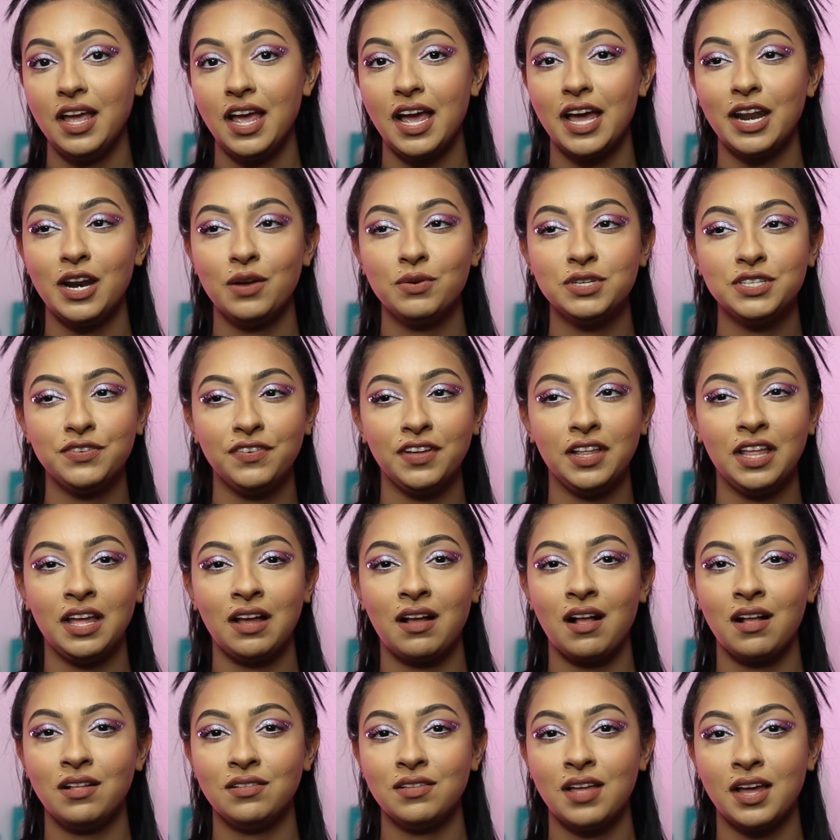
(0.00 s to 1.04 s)
and I always feel
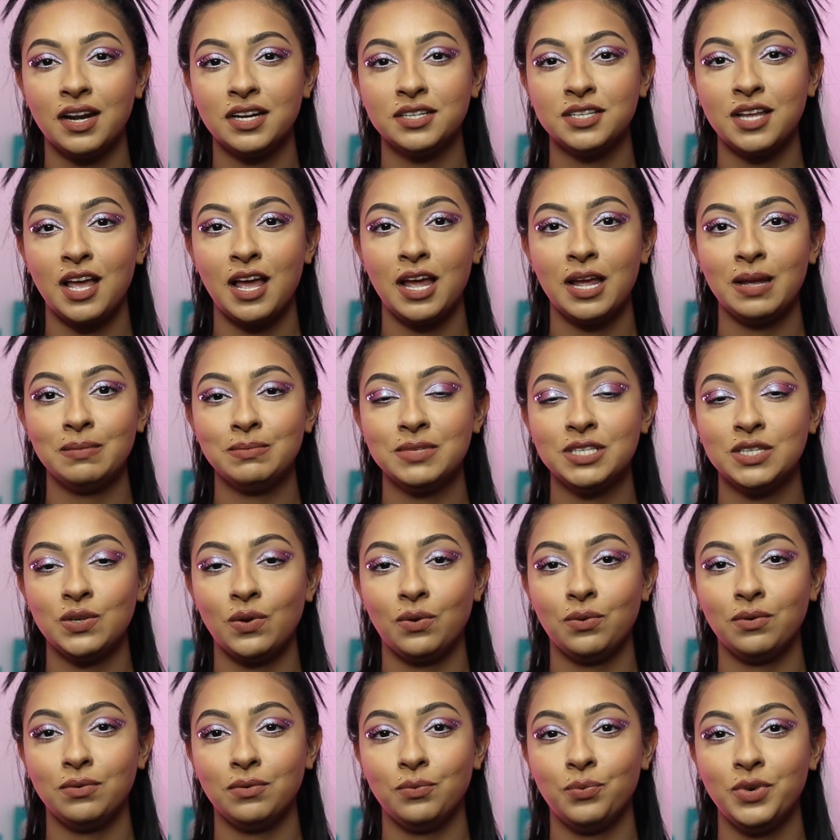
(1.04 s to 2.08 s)
like a lot of times
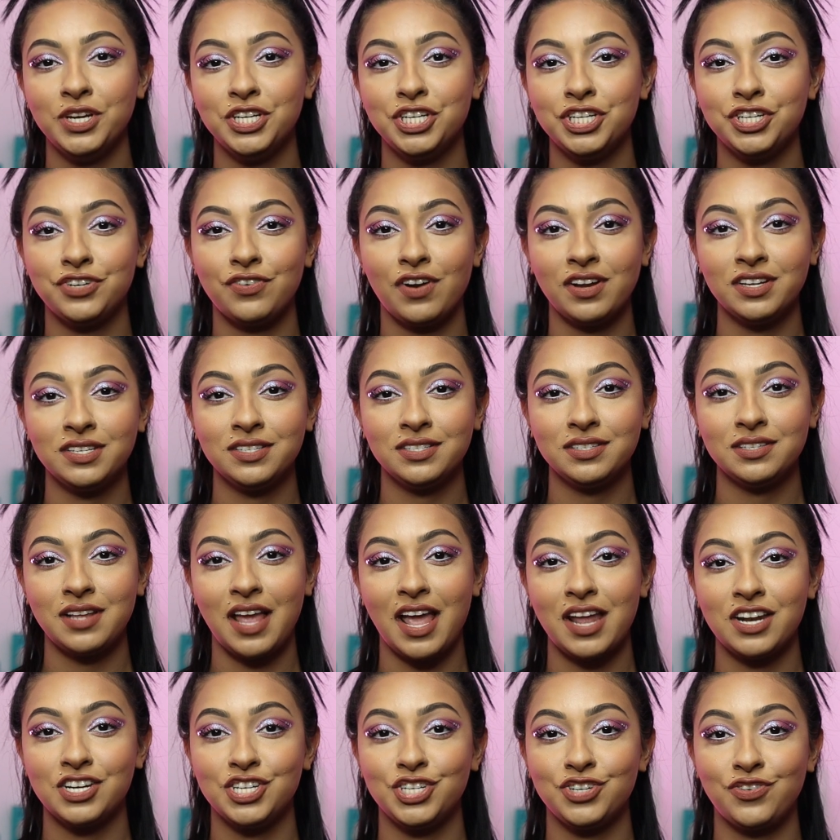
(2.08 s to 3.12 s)
we stress
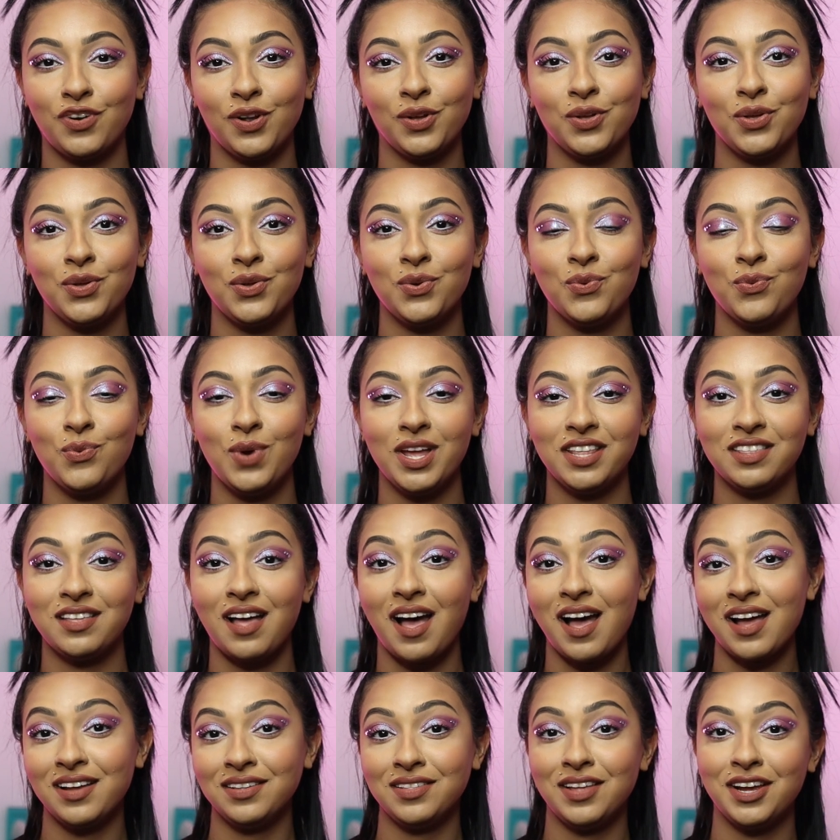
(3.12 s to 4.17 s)
and struggle with
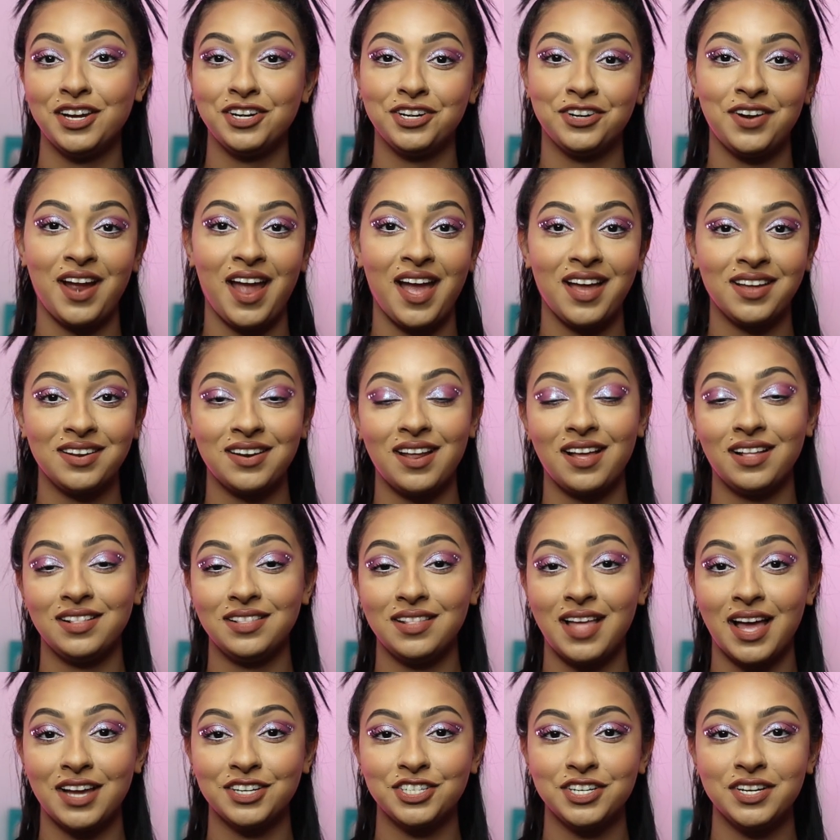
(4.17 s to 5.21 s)
eyeliner and
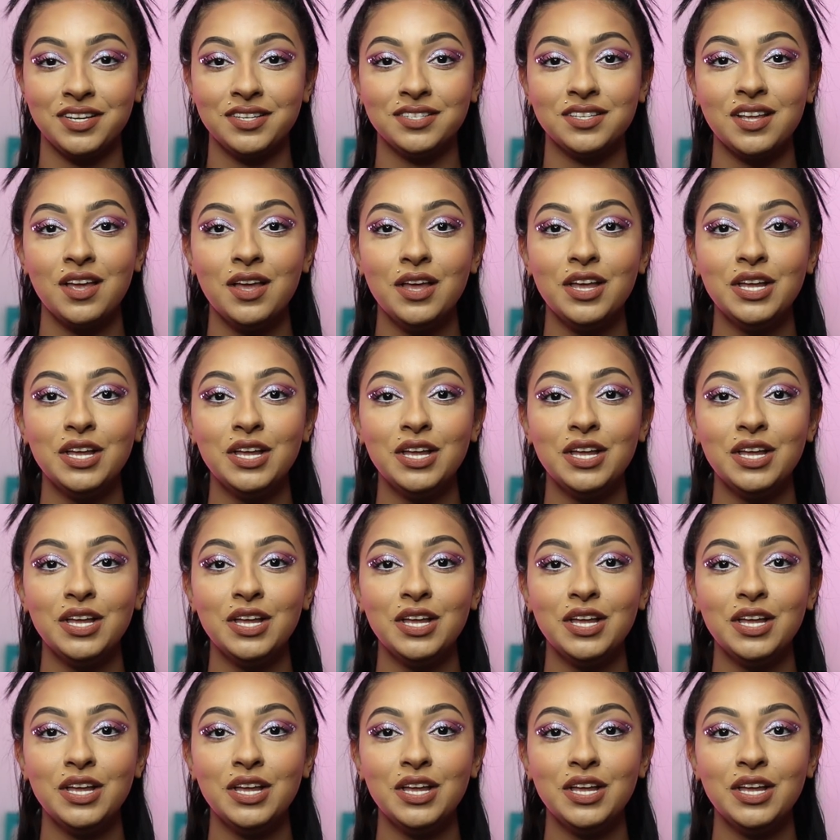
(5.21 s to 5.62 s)
lashes.